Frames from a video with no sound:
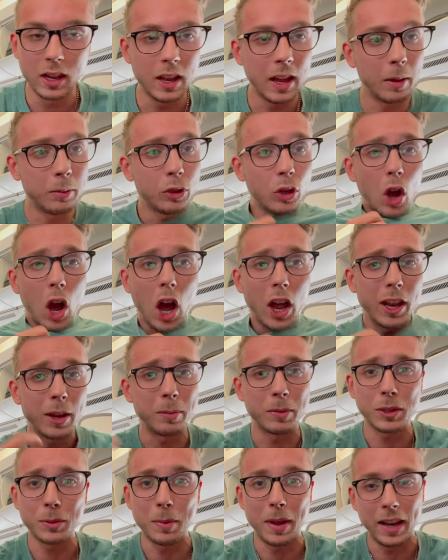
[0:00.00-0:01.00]
I'm too hot and I'm
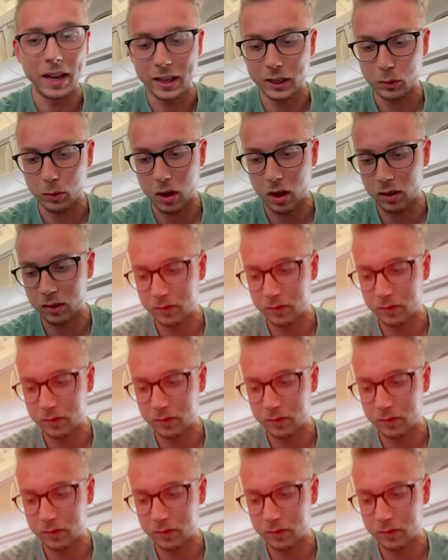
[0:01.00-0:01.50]
smelly as well.